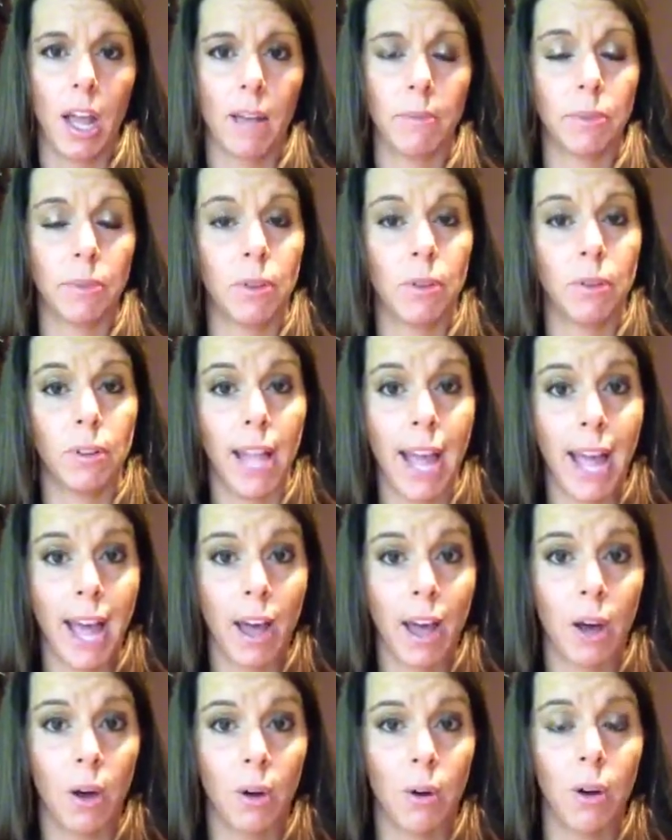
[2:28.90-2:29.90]
So
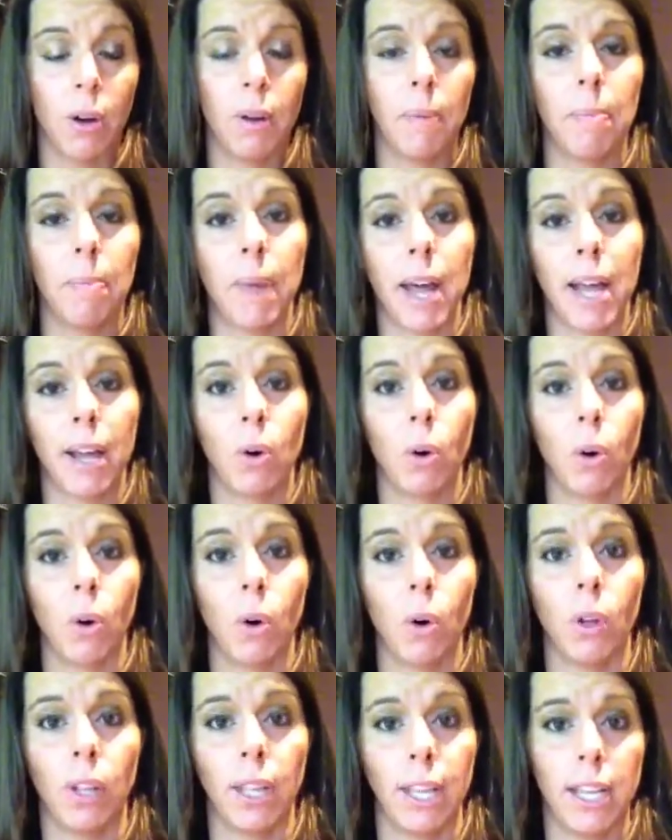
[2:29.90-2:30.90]
now my
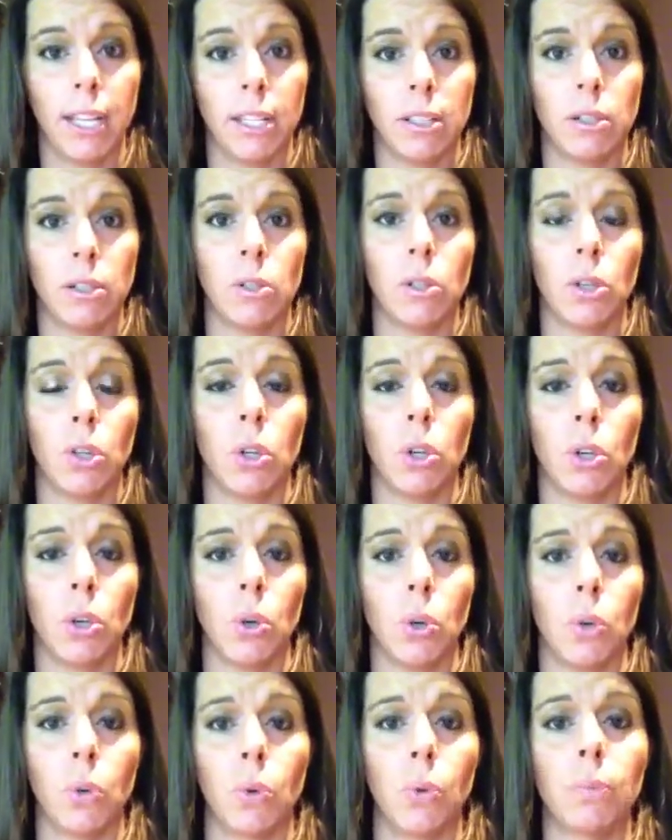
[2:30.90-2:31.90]
goal is
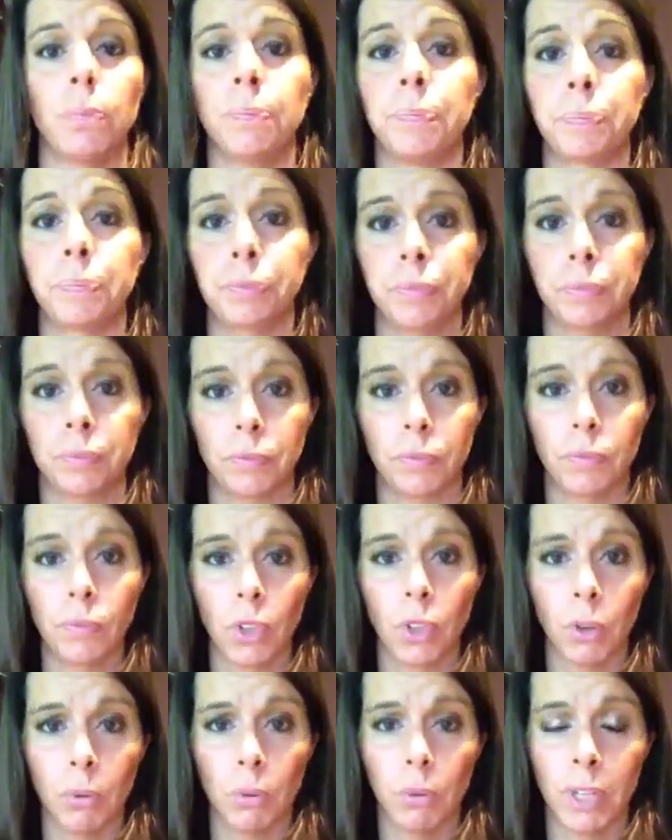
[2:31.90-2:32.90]
to
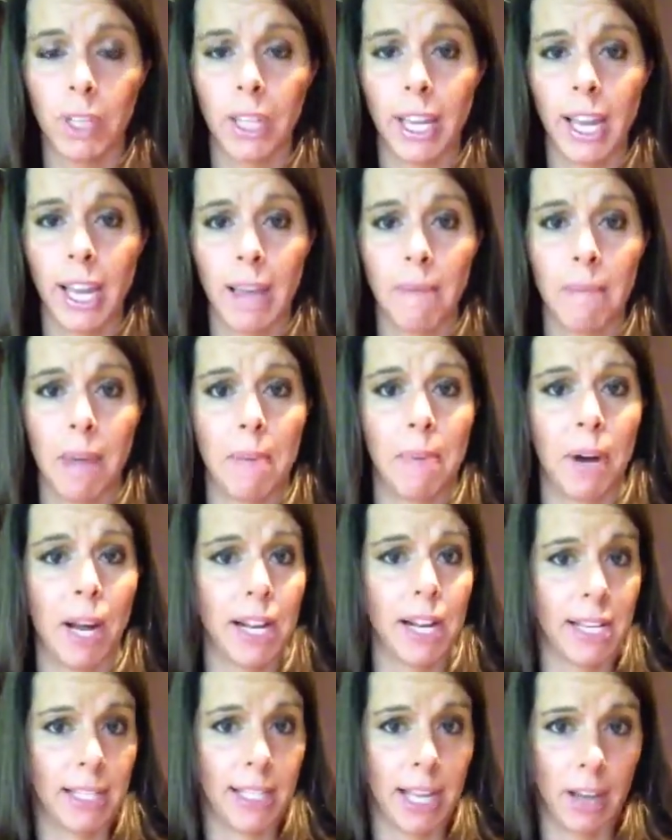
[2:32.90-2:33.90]
really get my
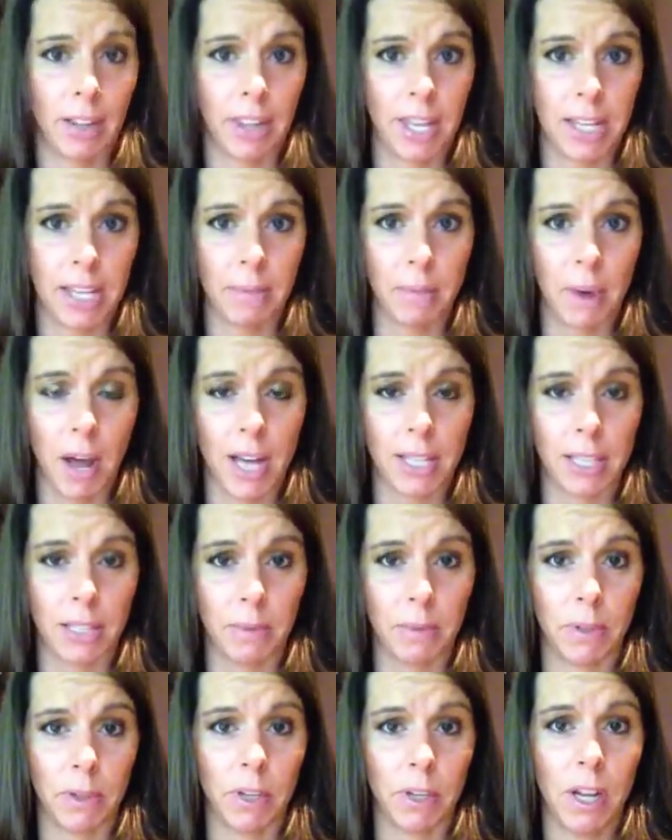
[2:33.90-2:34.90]
body as healthy as
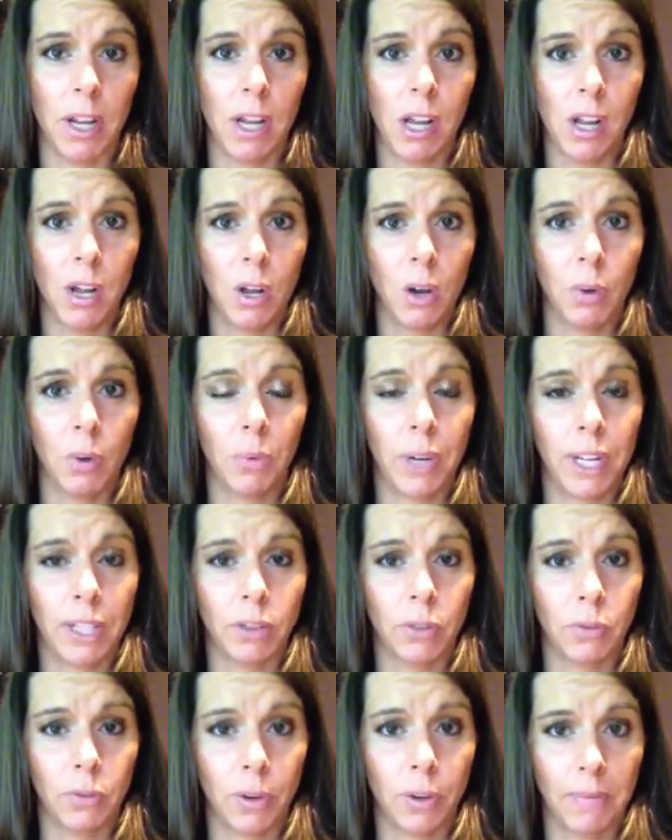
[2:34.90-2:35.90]
possible,
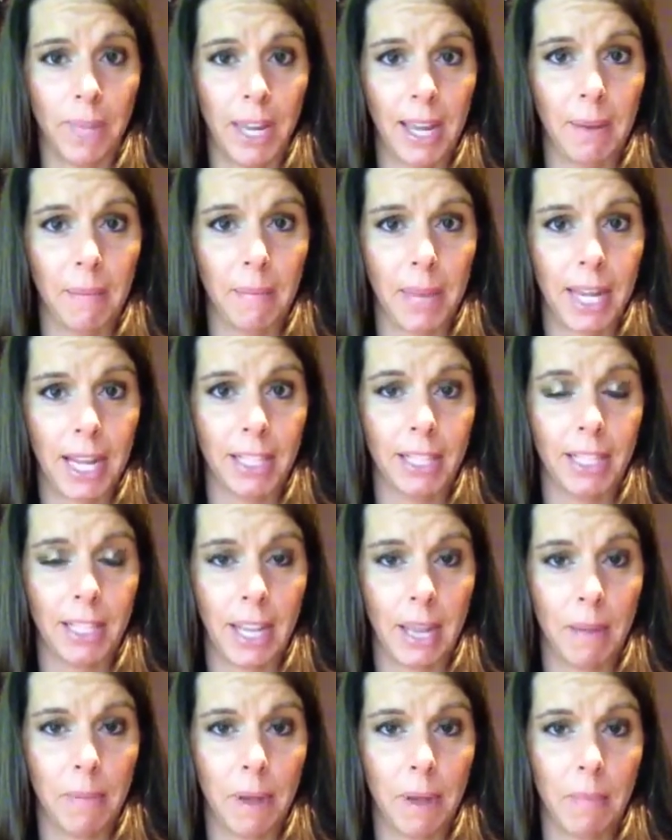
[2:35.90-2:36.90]
which for me means
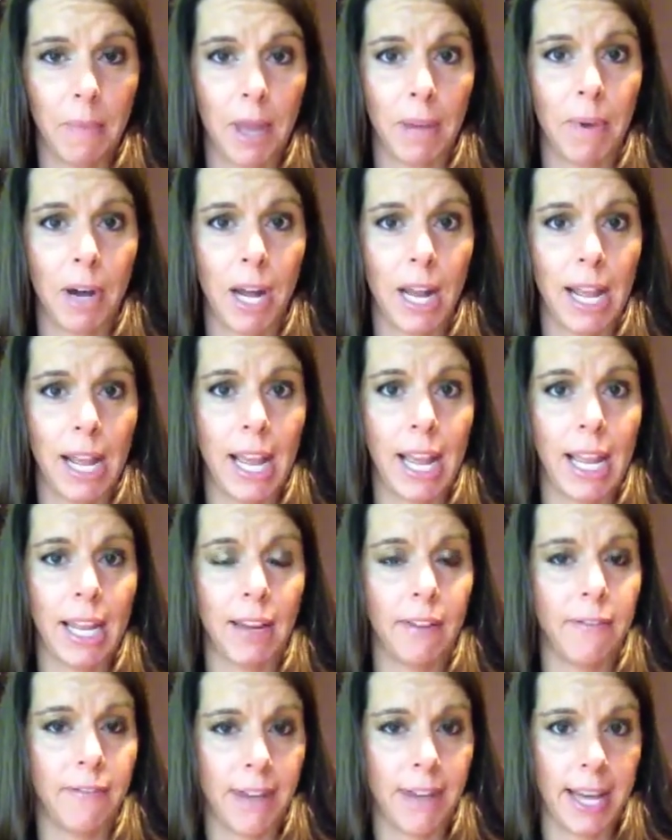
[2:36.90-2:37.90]
keeping my body in
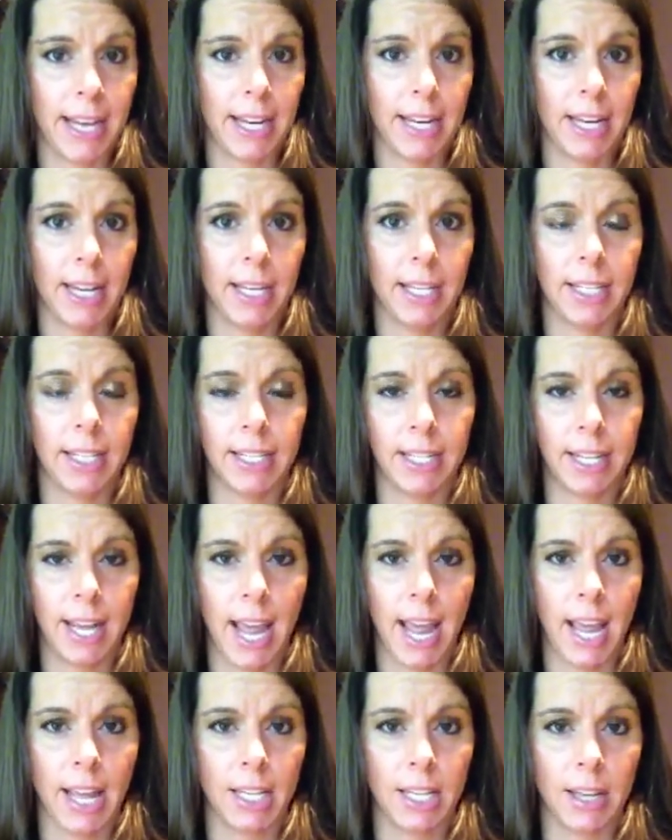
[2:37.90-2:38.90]
a fed
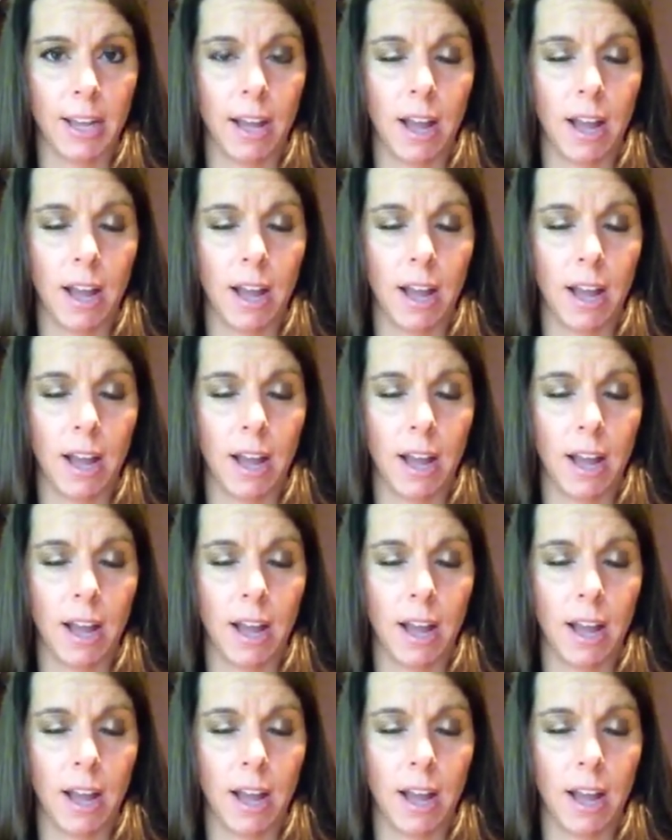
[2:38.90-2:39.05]
state,